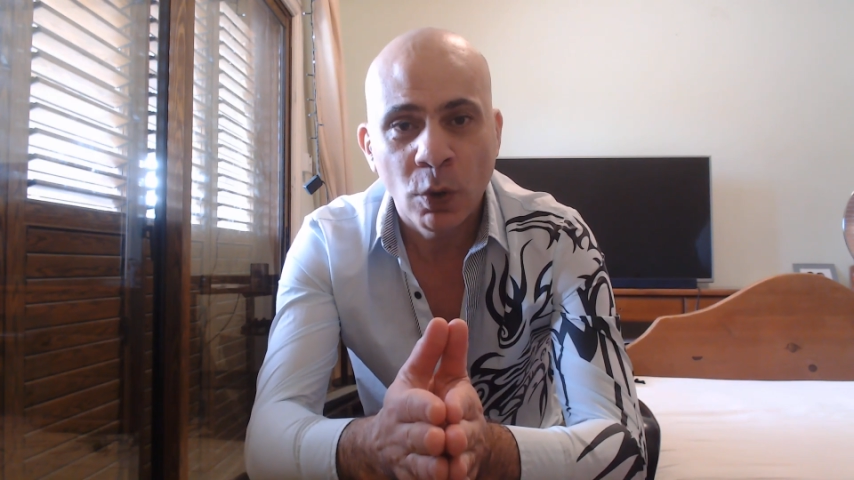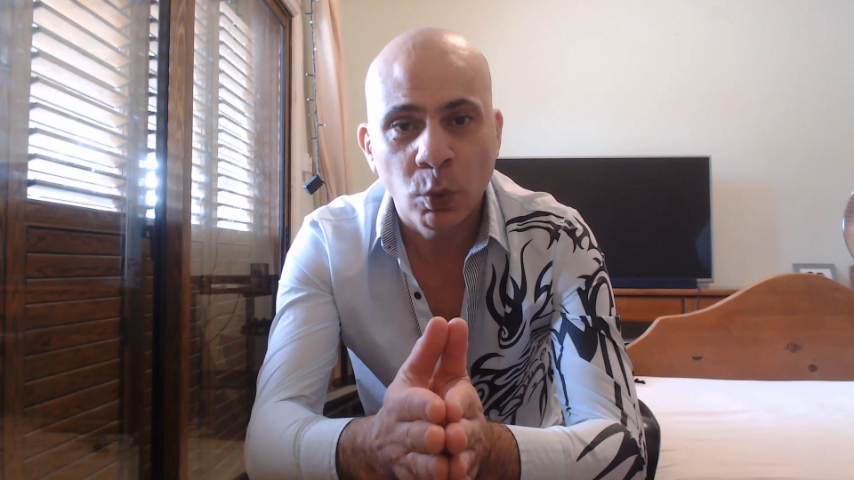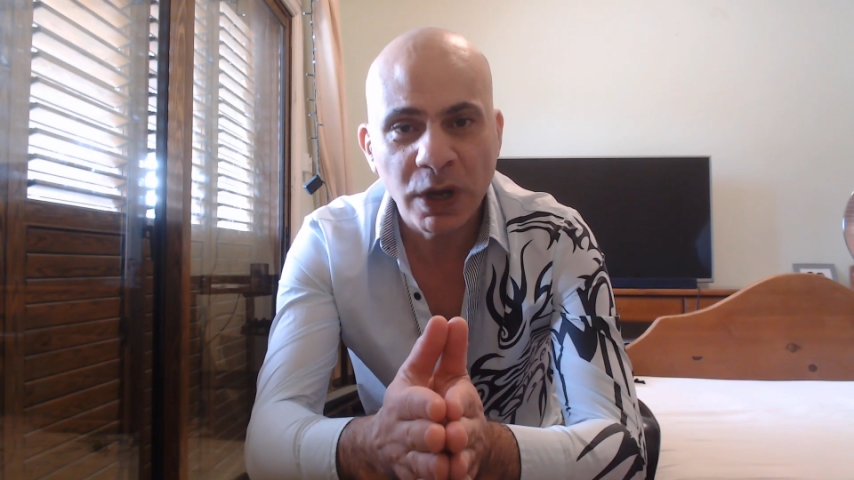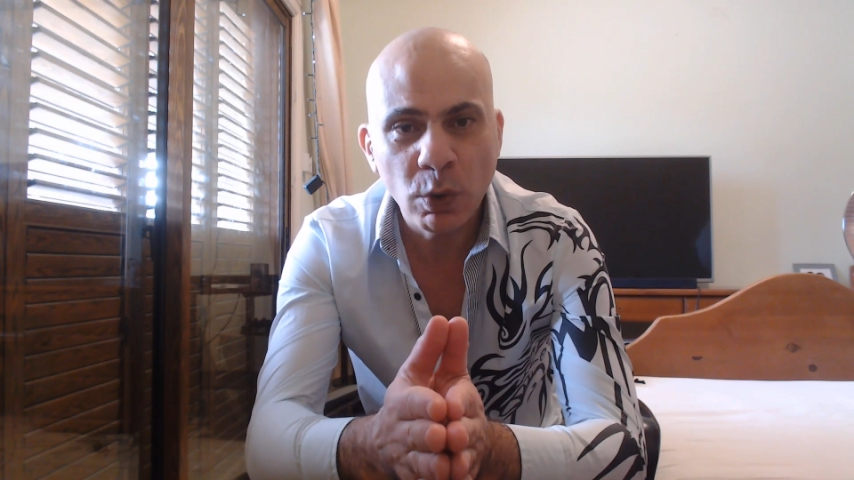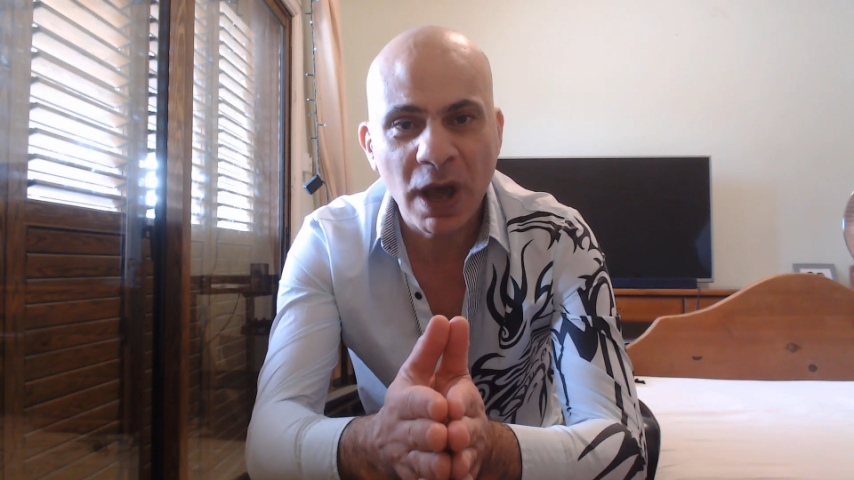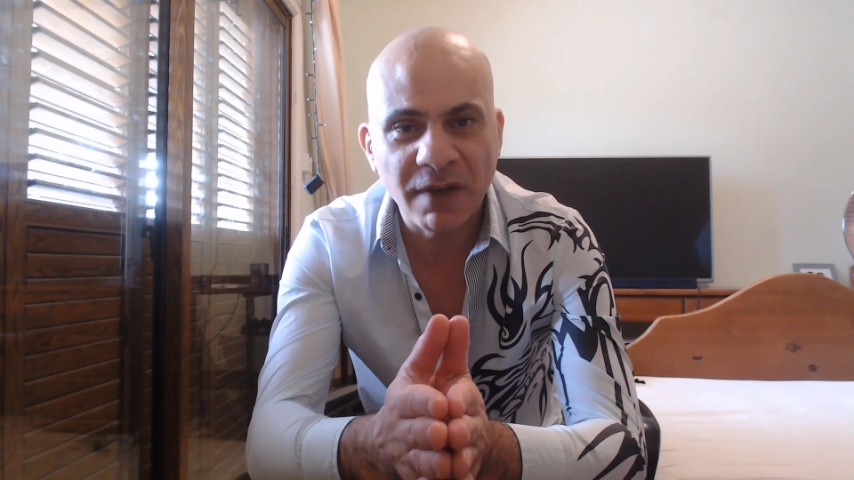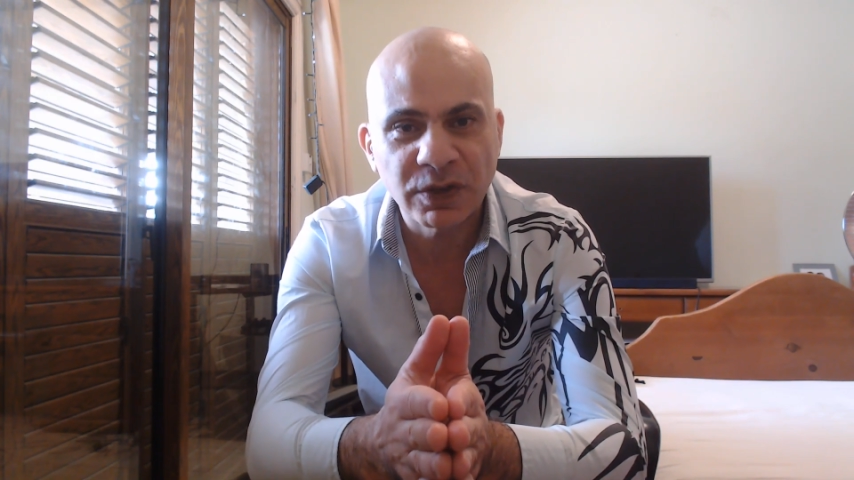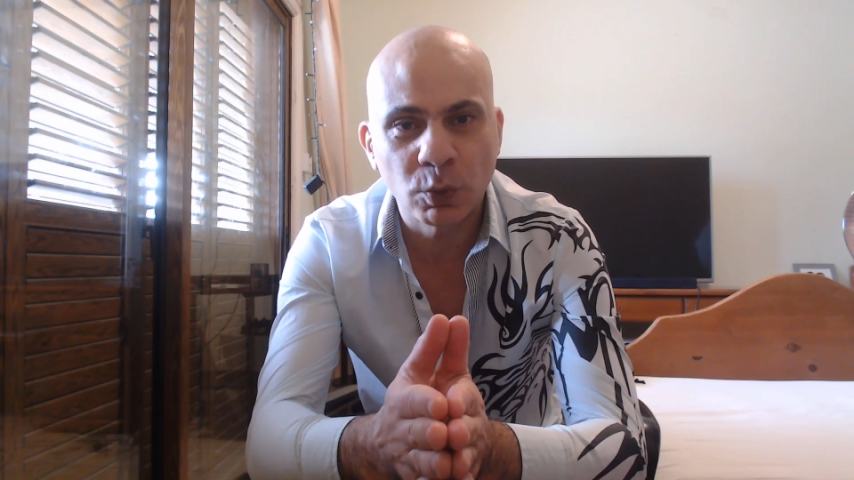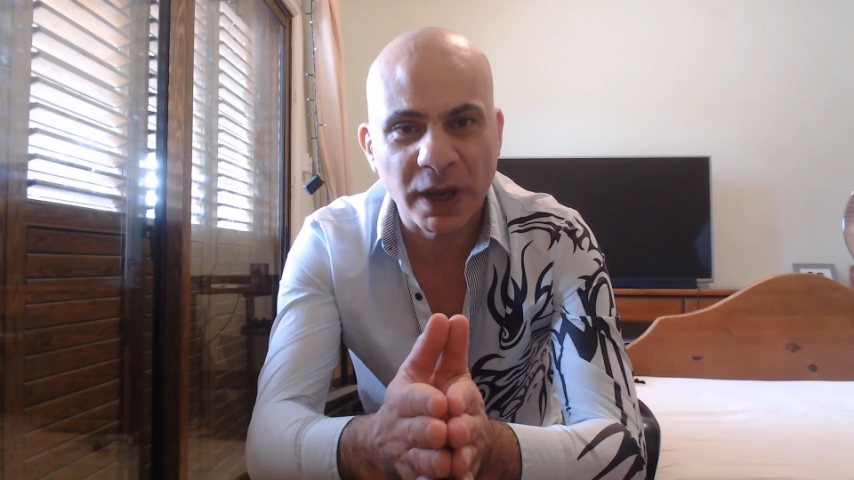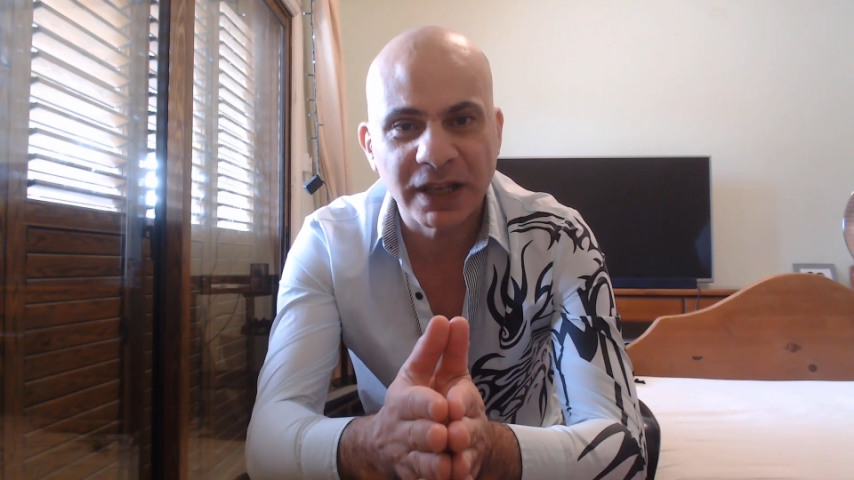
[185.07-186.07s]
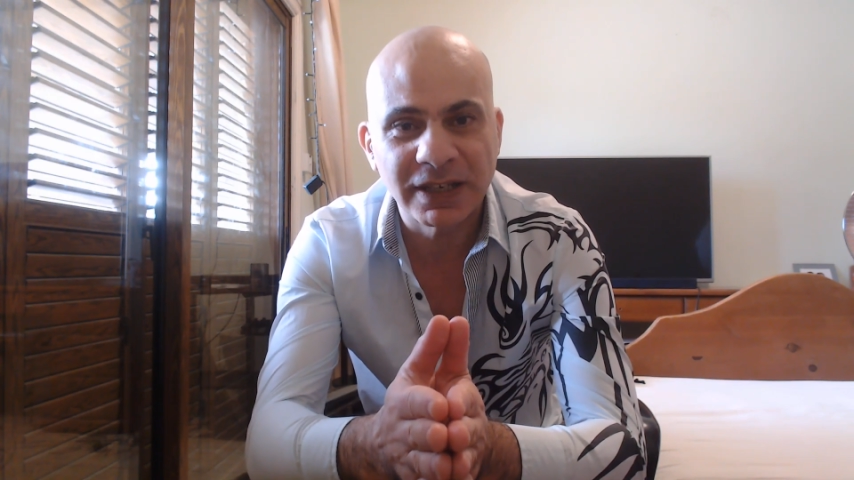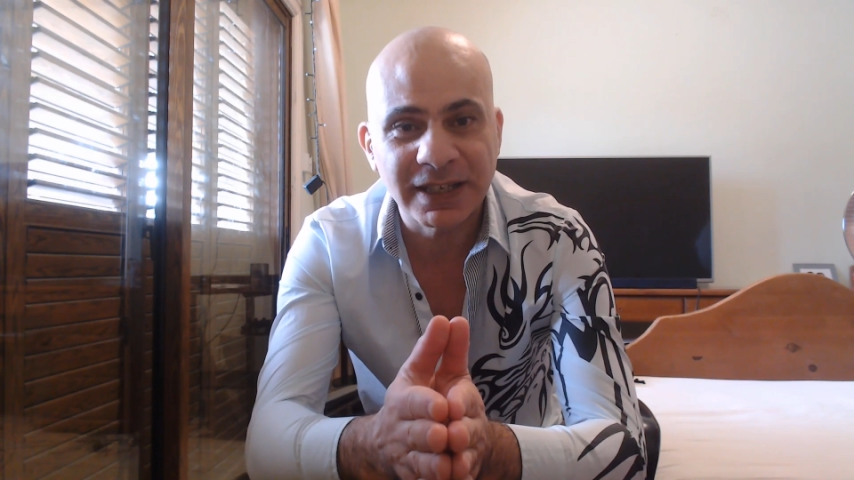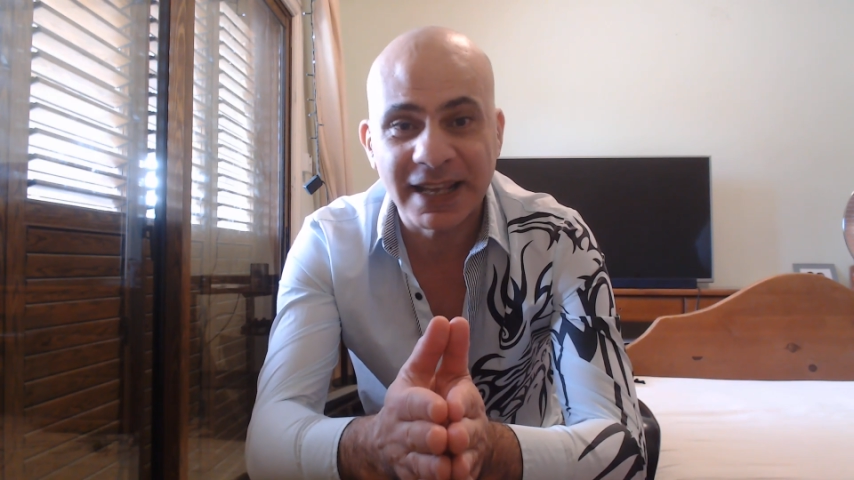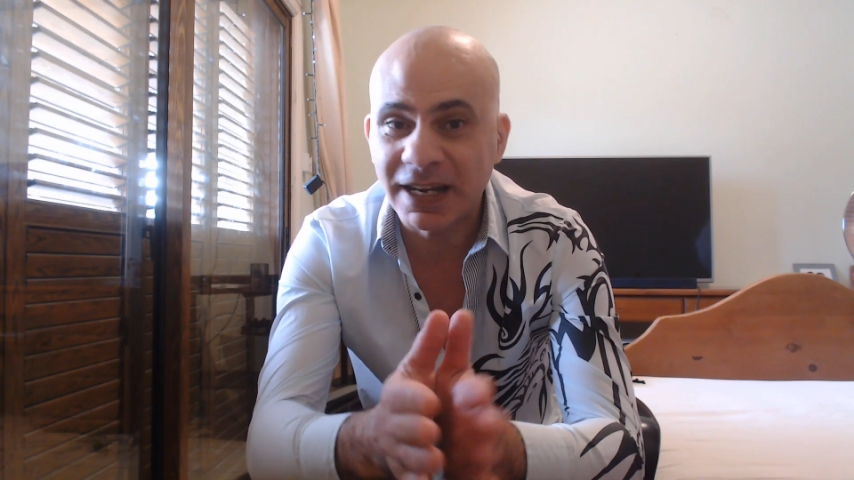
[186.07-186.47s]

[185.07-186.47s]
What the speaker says: We will have to wait and see.